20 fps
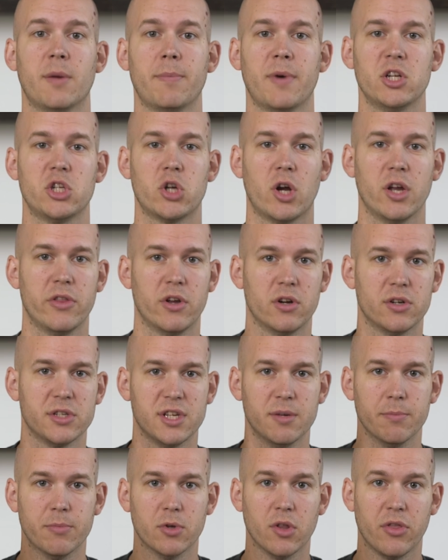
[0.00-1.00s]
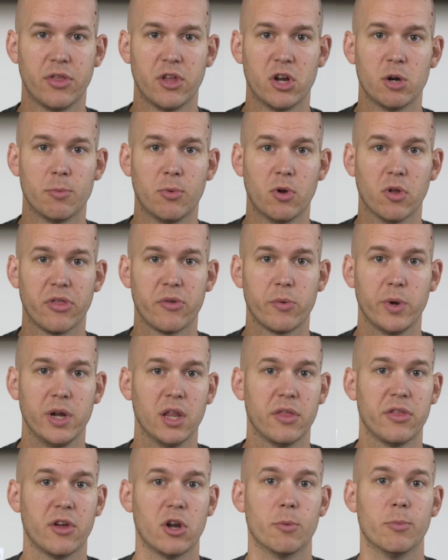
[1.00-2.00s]
up, I tried their simple Thunderbolt 3
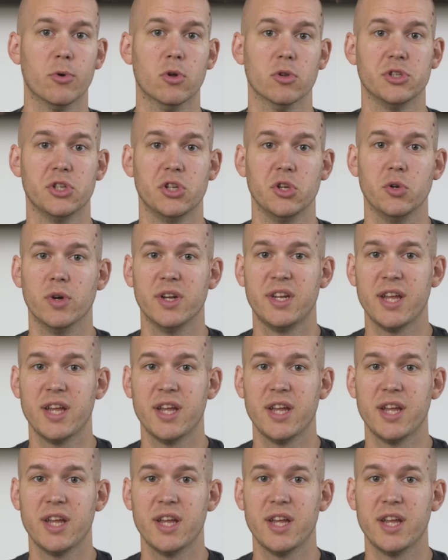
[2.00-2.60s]
to Thunderbolt 2